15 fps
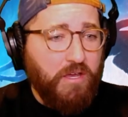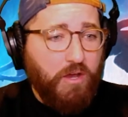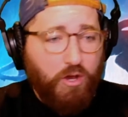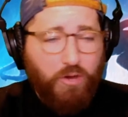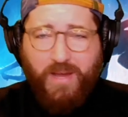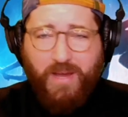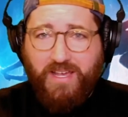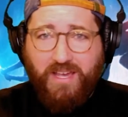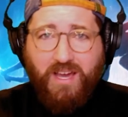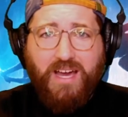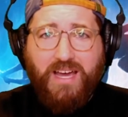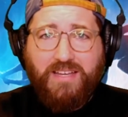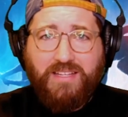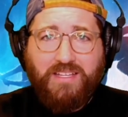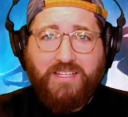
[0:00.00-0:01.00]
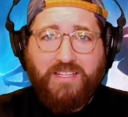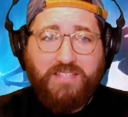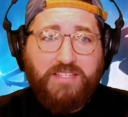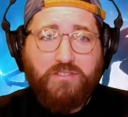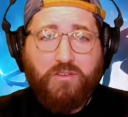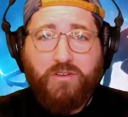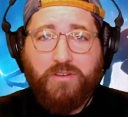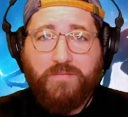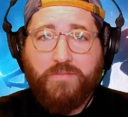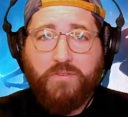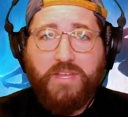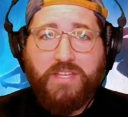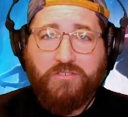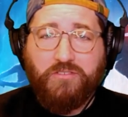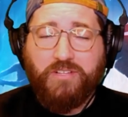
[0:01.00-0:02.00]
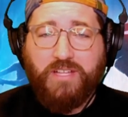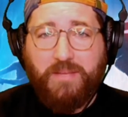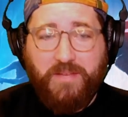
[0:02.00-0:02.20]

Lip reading: oh my God, like, because they saw it a few days early.